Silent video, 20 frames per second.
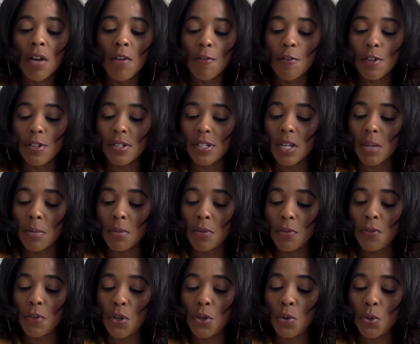For some
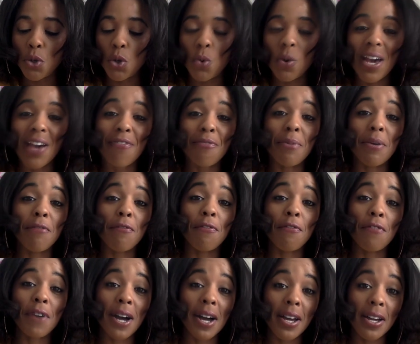of you, you have been
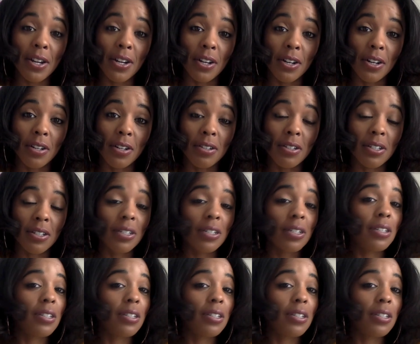fired.